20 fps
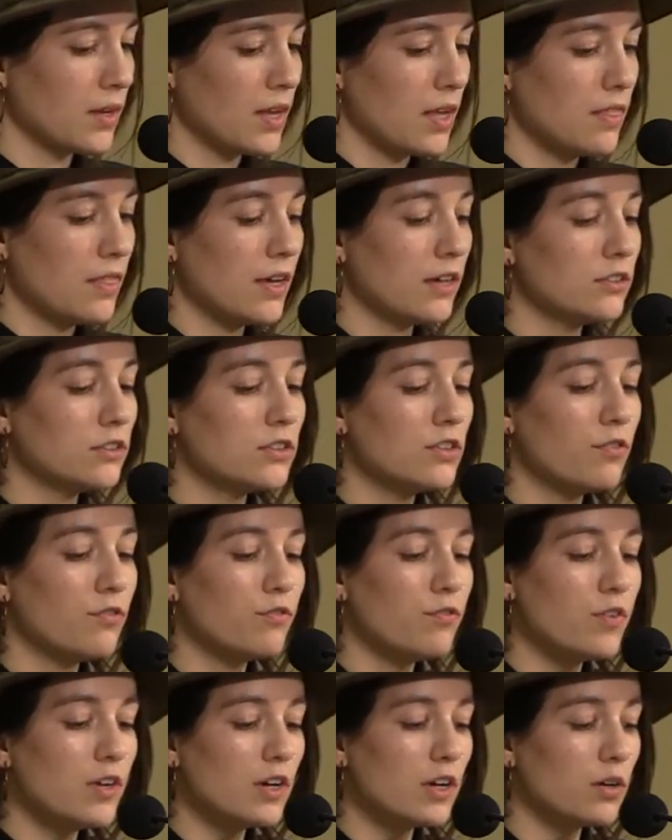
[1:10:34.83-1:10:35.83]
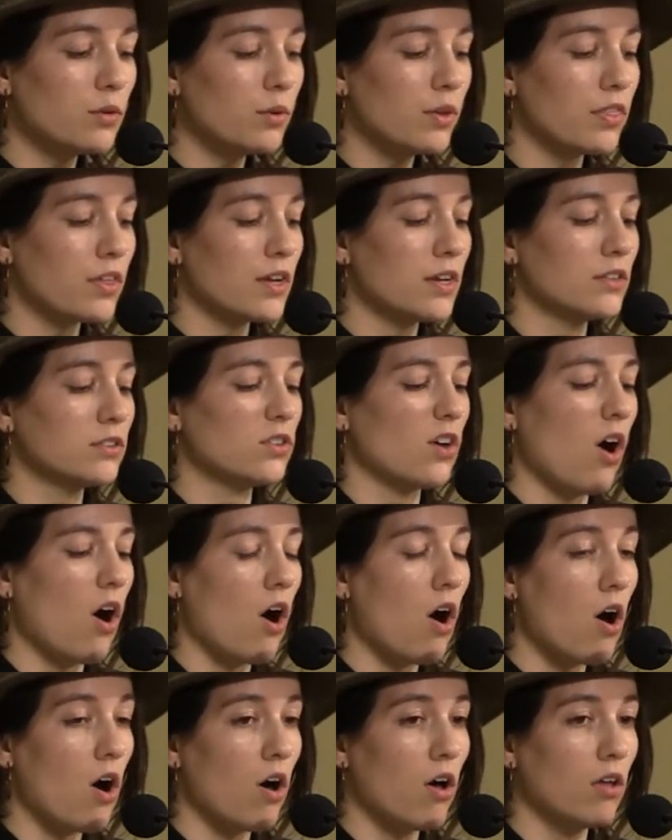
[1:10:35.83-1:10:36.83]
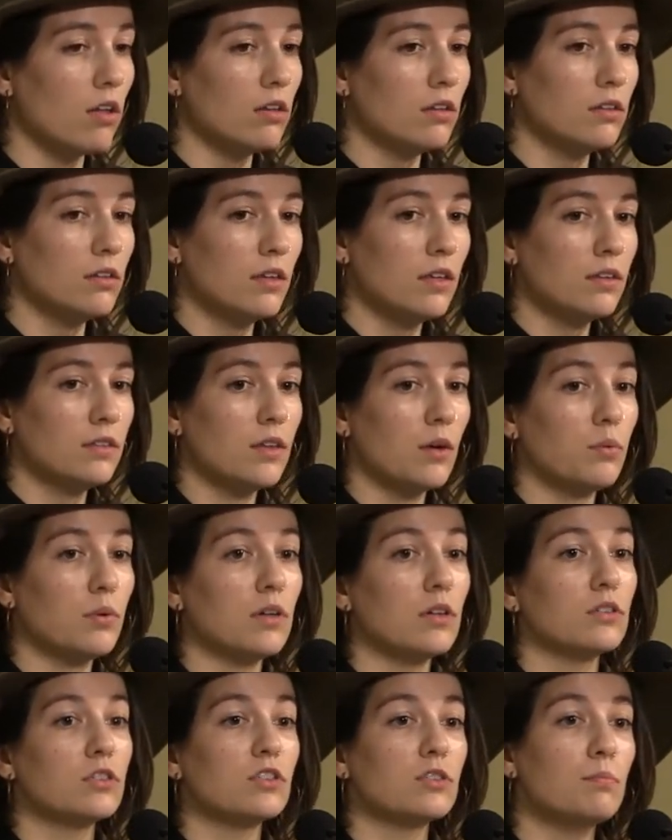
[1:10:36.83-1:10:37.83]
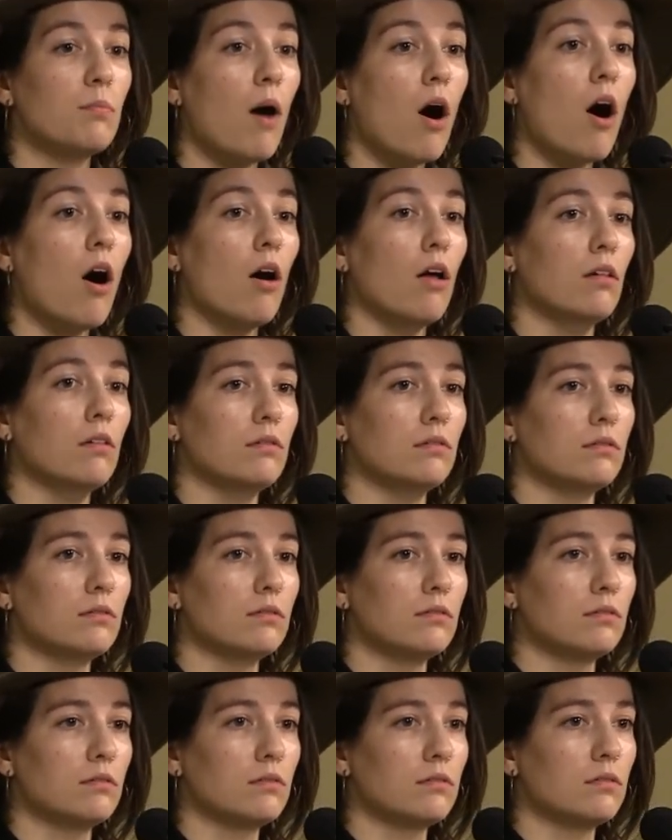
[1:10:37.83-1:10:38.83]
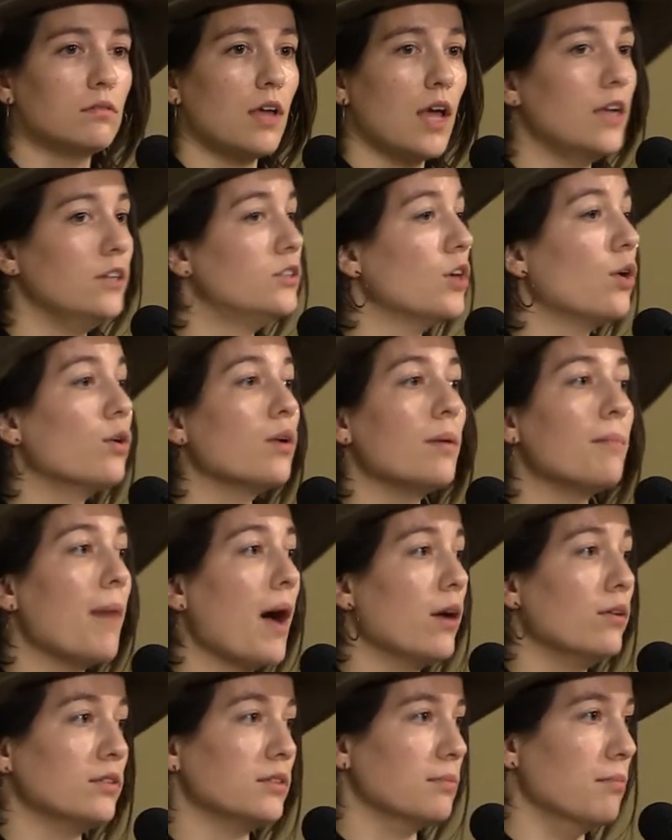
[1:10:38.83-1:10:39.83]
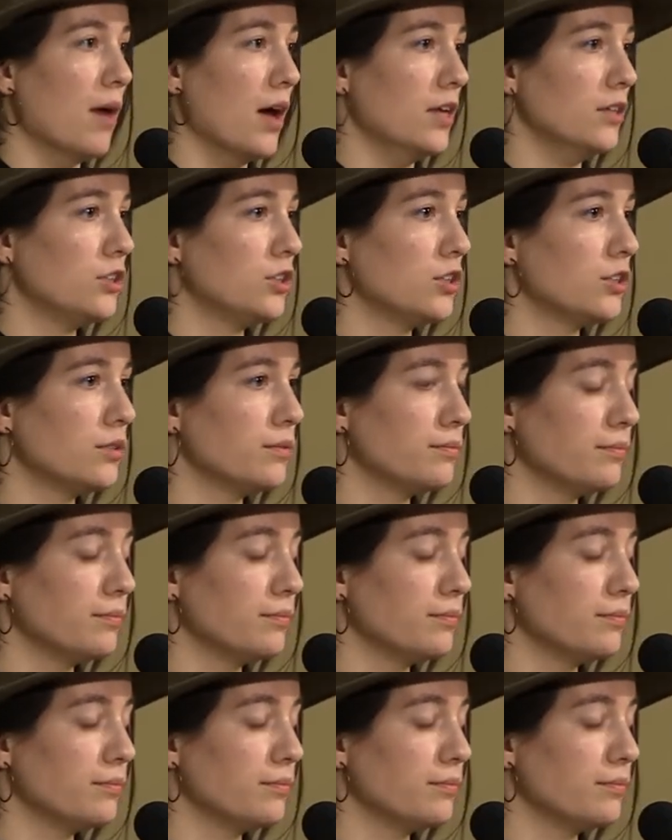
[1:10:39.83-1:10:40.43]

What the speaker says: There's the fear within us all that we are small and don't amount to much.